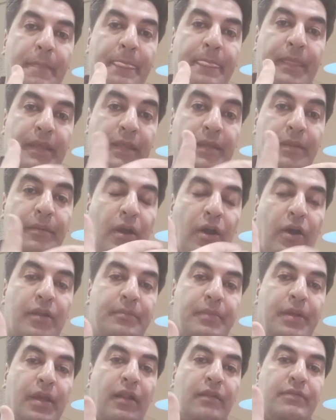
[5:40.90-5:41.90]
he on
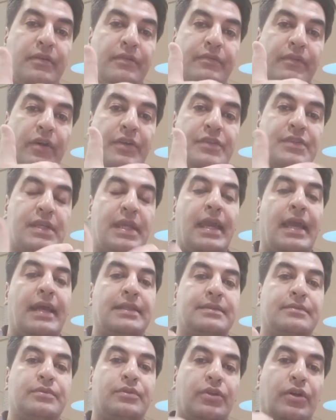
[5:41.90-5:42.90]
behalf of us he
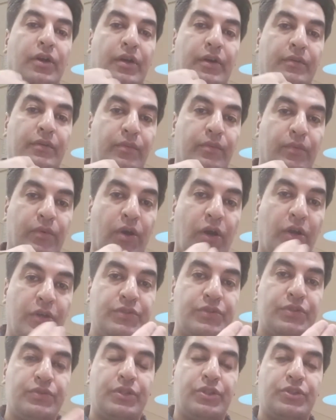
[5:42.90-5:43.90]
has go- gone
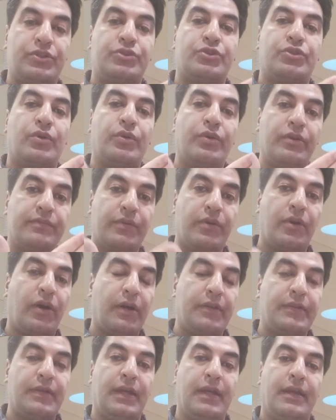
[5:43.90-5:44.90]
to the throne of
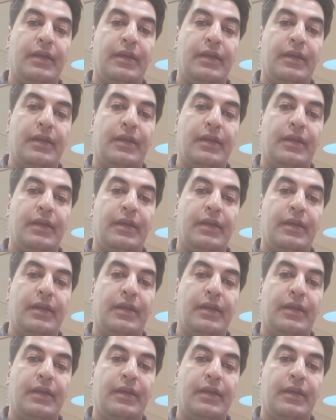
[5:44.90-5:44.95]
God